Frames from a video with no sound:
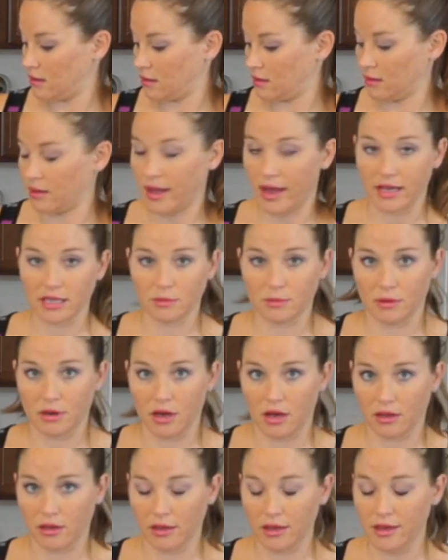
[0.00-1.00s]
last but
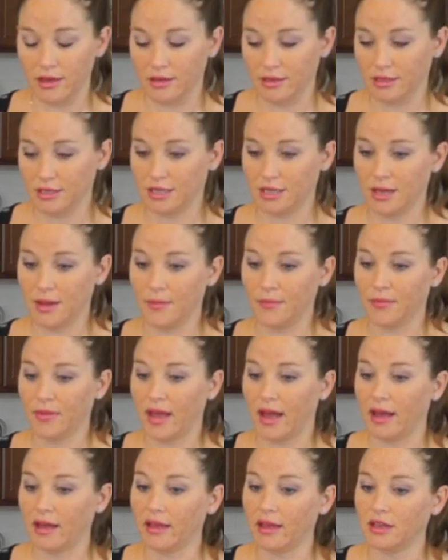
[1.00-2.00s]
not least,
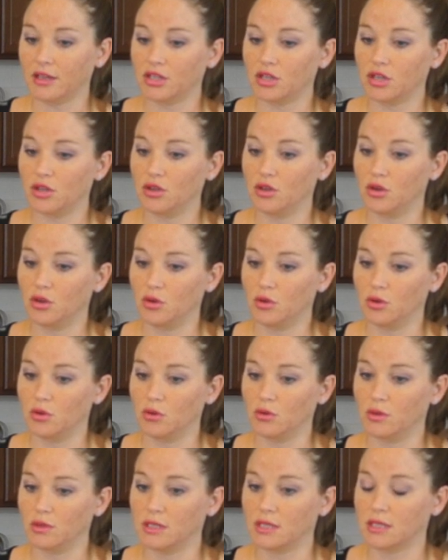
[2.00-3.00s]
I like to
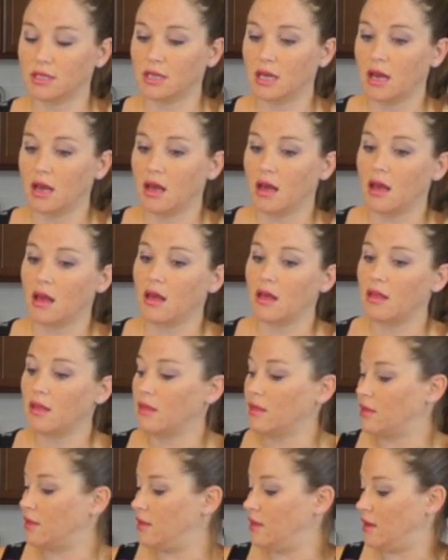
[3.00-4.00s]
use
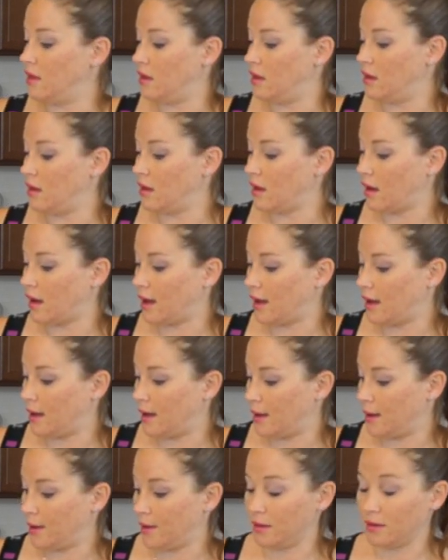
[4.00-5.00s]
the
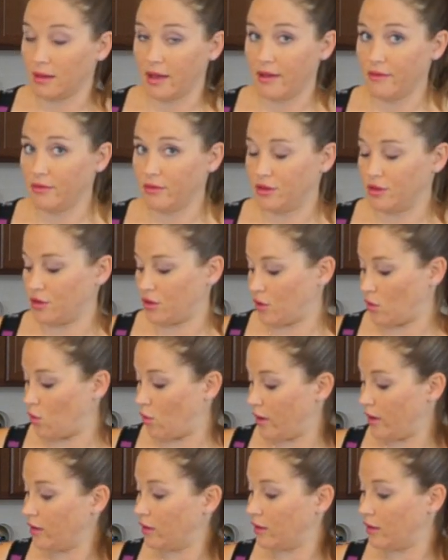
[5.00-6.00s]
lavender
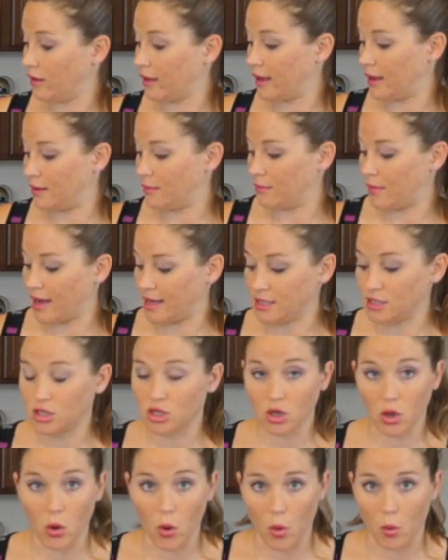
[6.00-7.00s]
oil in my
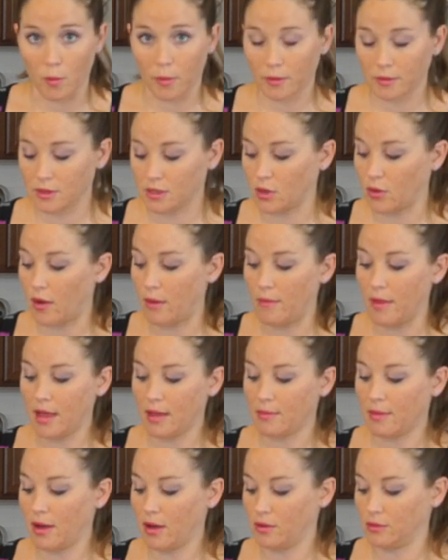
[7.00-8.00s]
soap. So I
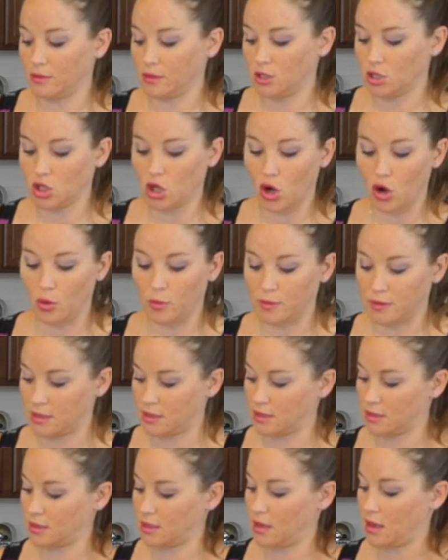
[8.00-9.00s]
make my own
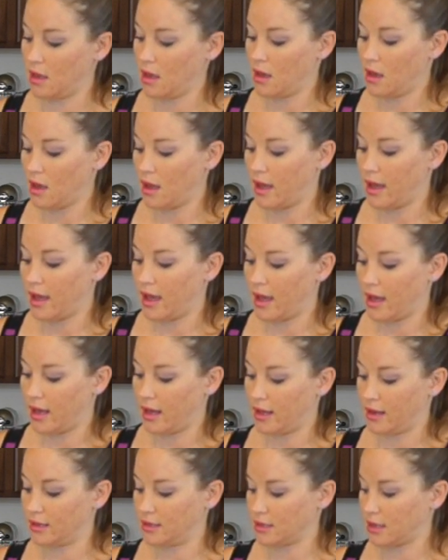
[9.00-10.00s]
soaps
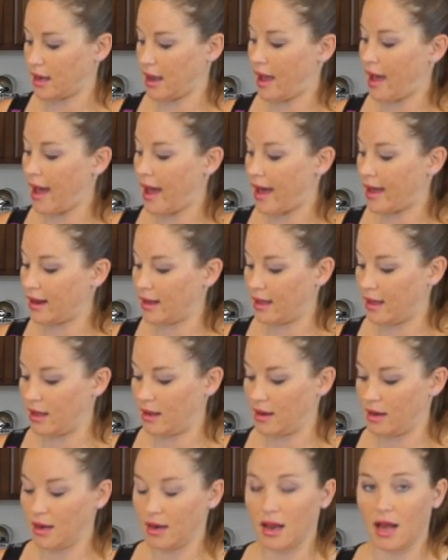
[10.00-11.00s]
and I add
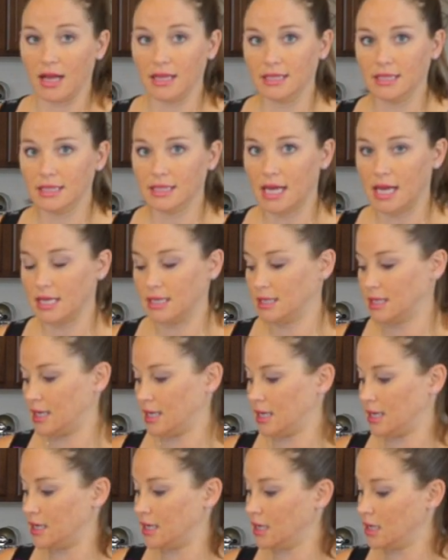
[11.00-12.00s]
in an
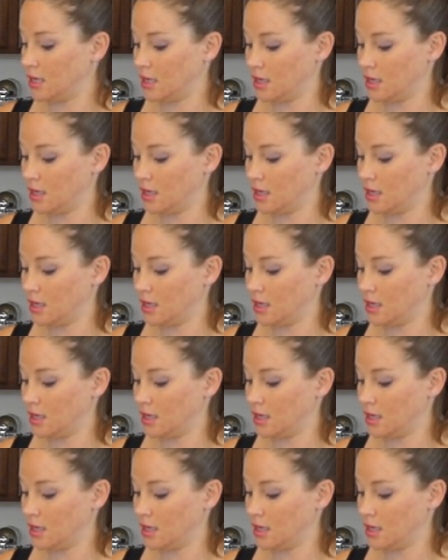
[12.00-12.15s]
unscented